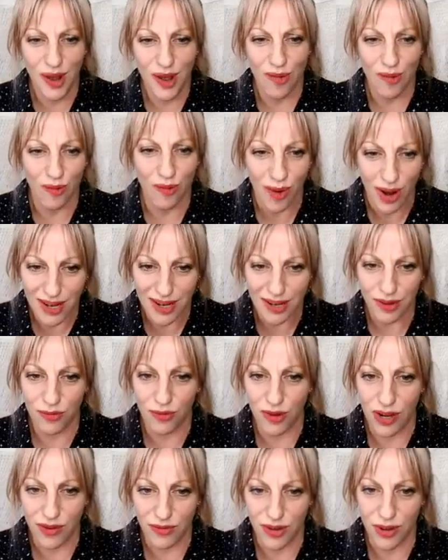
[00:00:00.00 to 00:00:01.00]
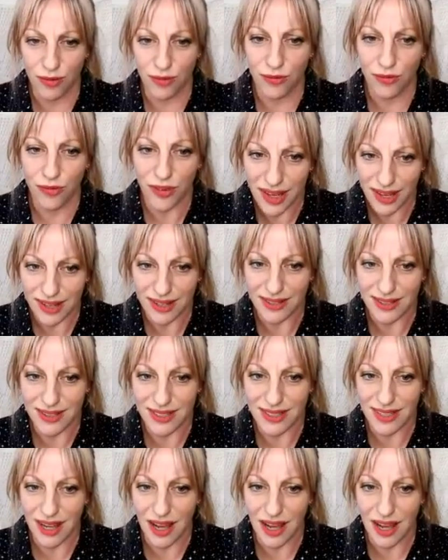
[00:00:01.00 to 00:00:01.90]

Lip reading: right in front of your face.